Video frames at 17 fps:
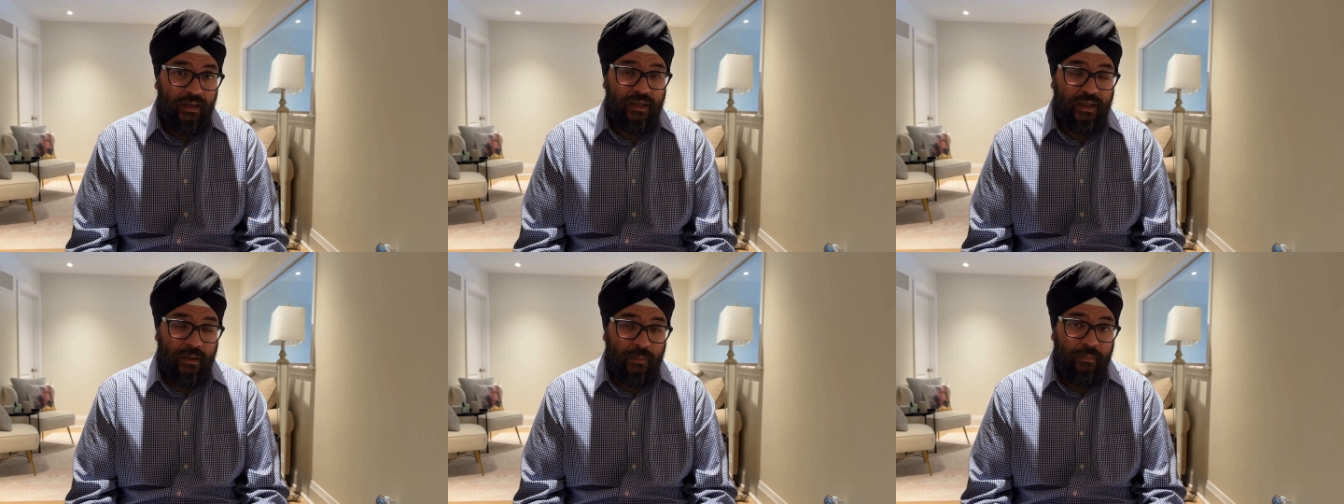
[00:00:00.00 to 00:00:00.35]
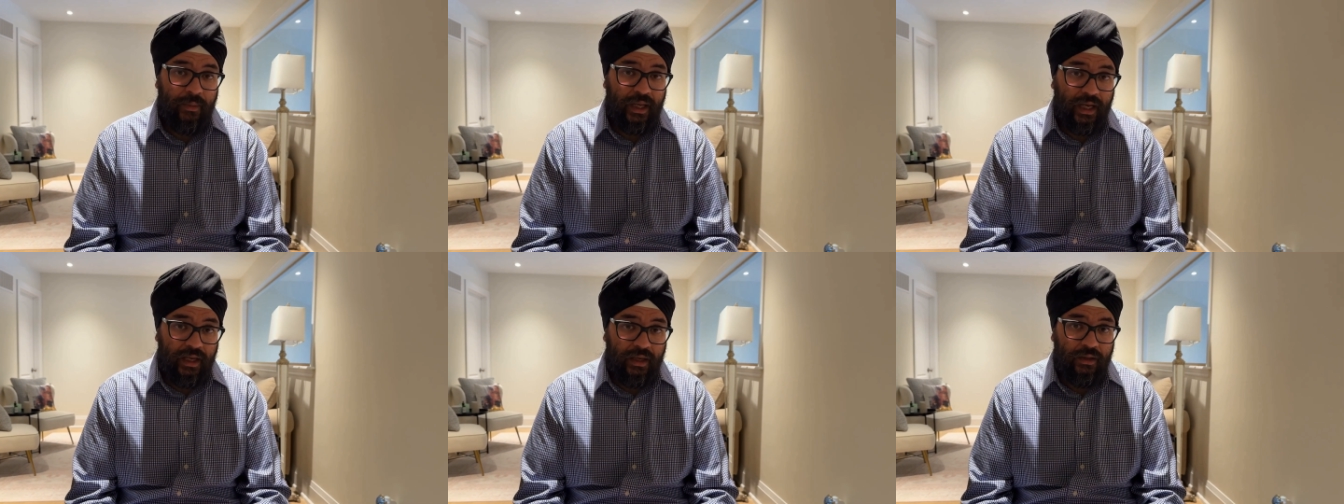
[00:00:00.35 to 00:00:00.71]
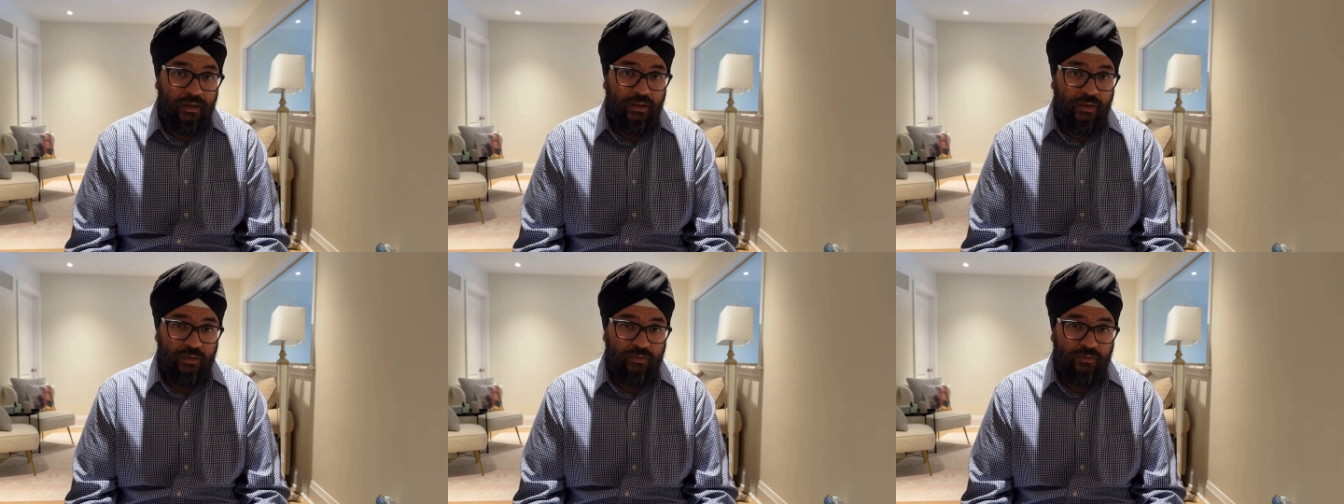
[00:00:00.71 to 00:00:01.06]

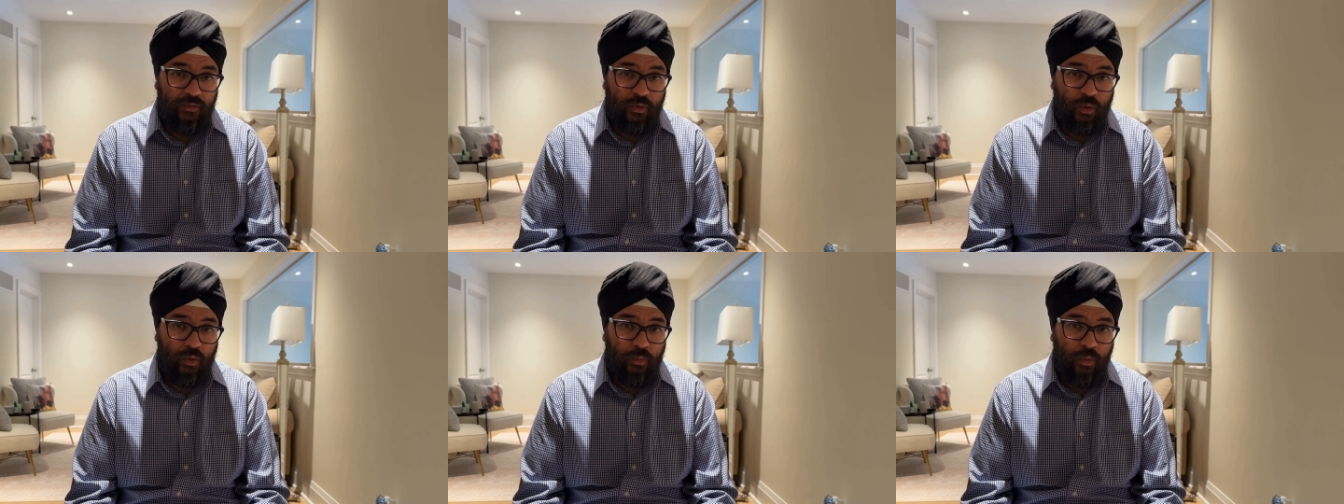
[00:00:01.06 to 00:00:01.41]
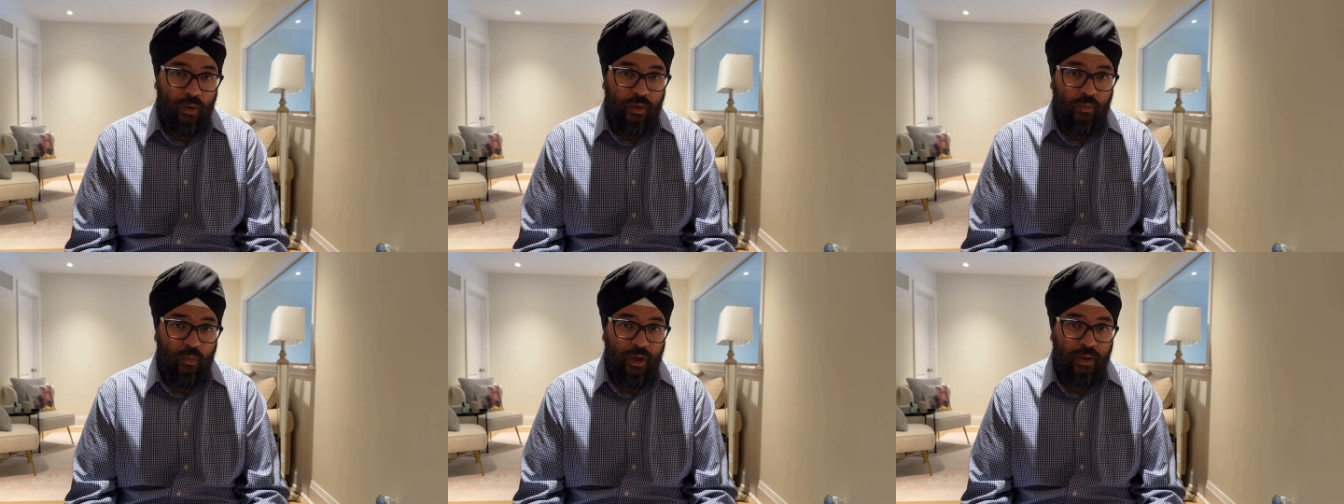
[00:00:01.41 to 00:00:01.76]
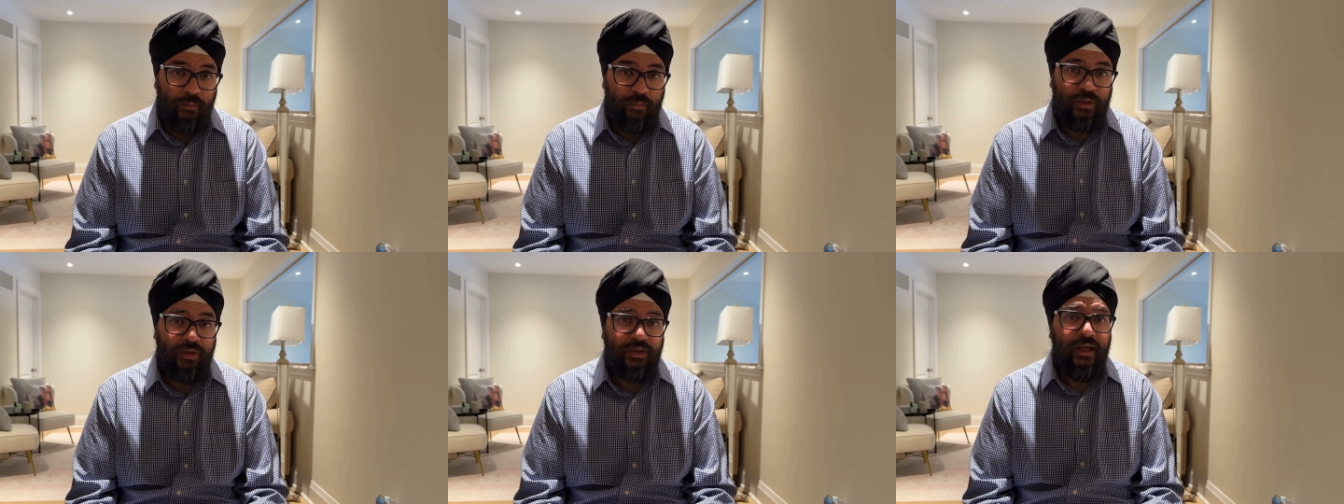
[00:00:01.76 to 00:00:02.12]
compared to
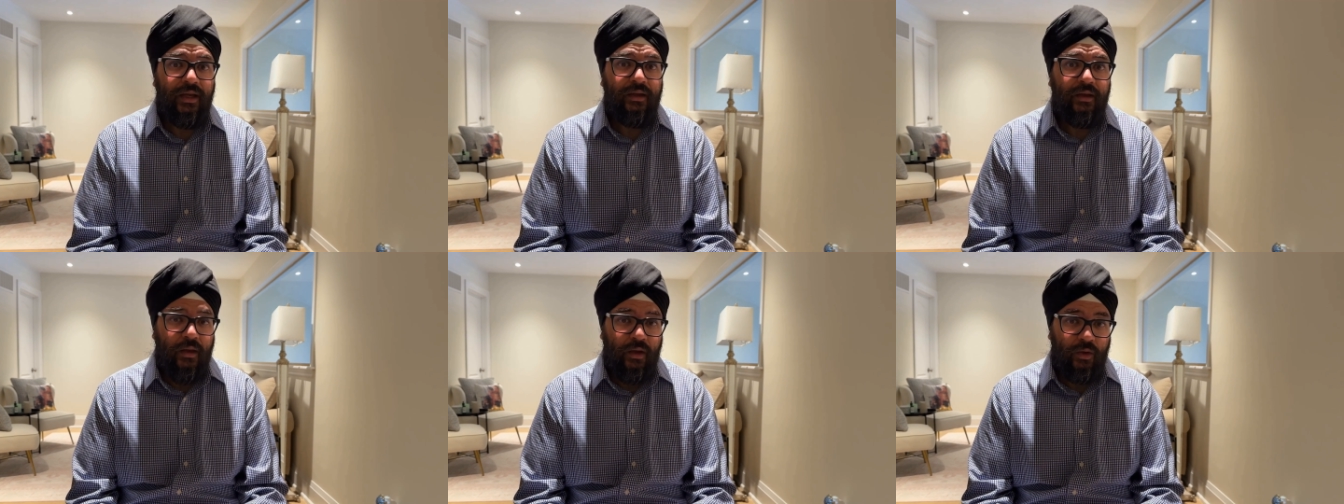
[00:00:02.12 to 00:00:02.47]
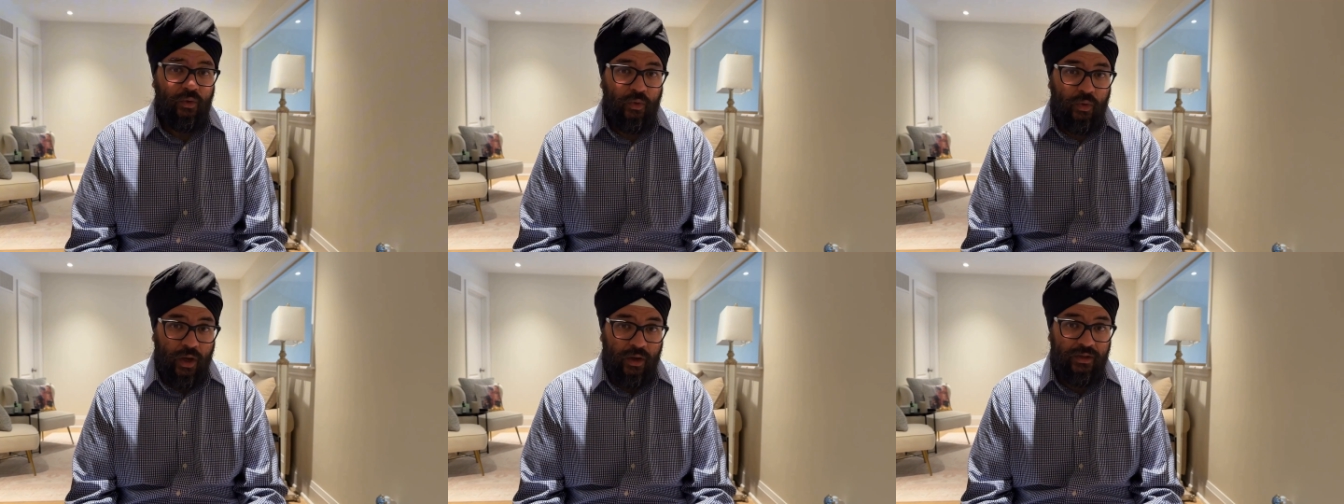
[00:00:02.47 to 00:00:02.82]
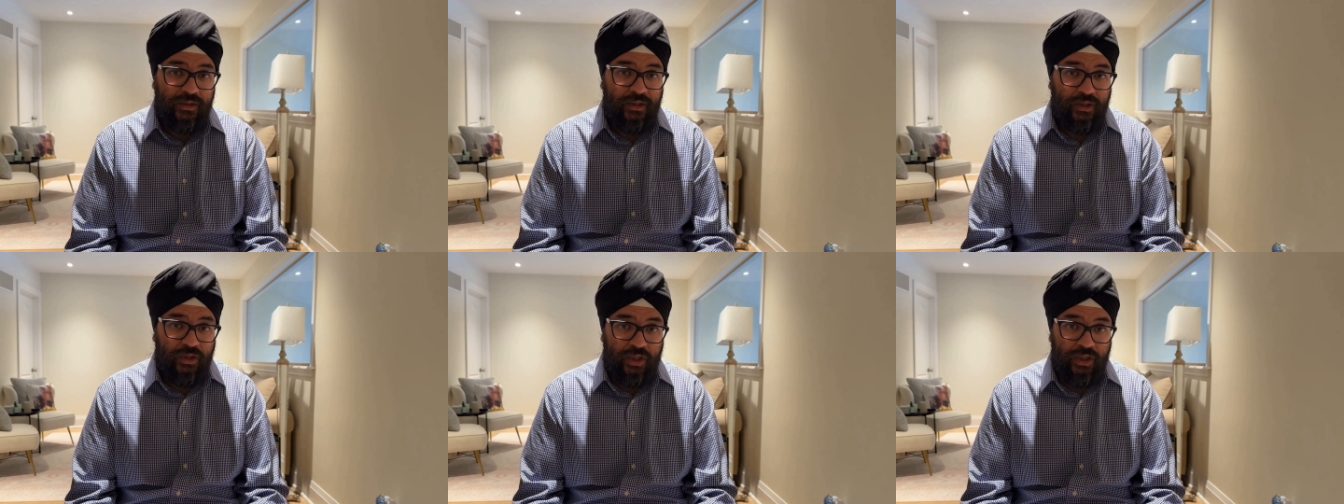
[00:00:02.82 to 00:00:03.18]
4.1% across
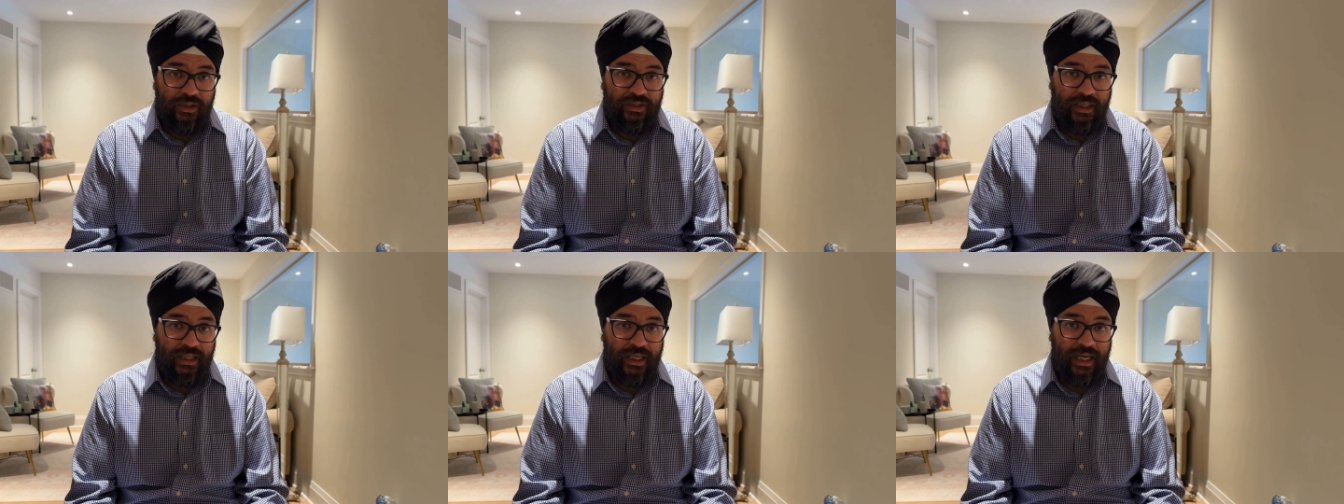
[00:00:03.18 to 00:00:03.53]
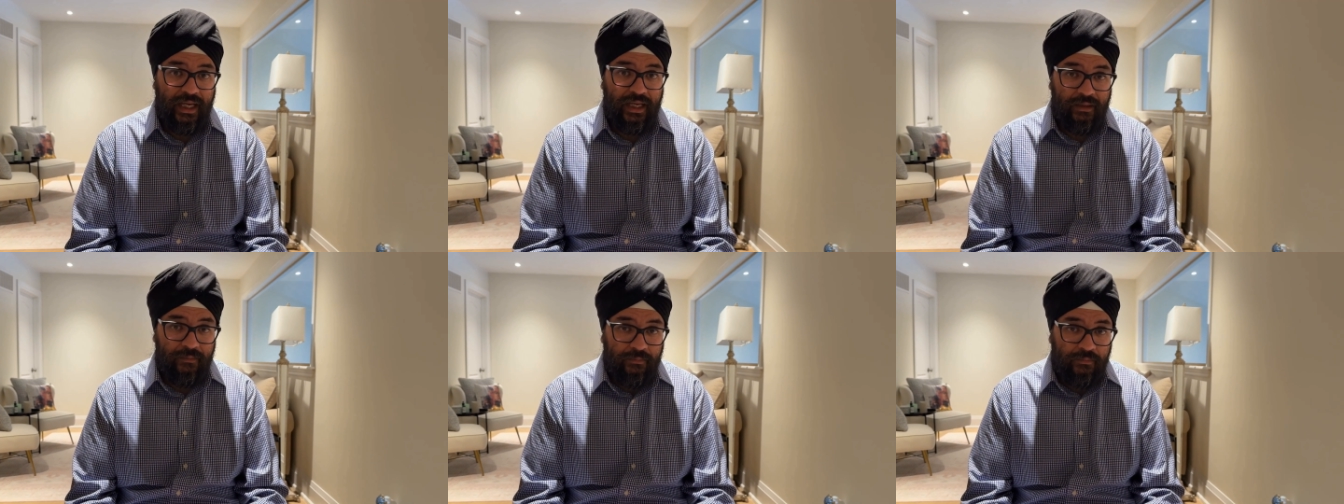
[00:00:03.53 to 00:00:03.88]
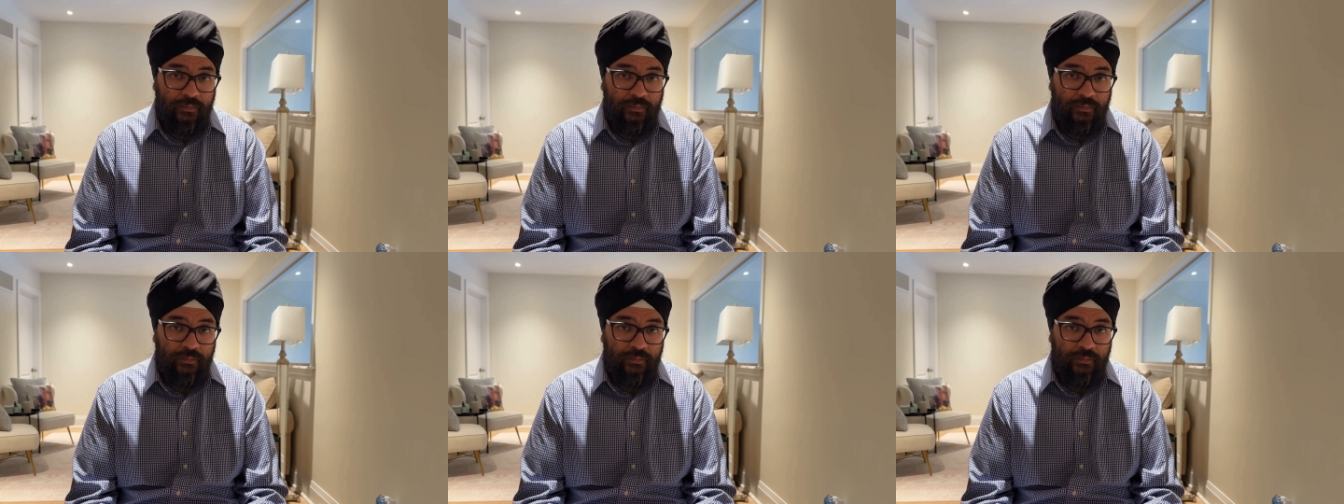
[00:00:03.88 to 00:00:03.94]
the GTA.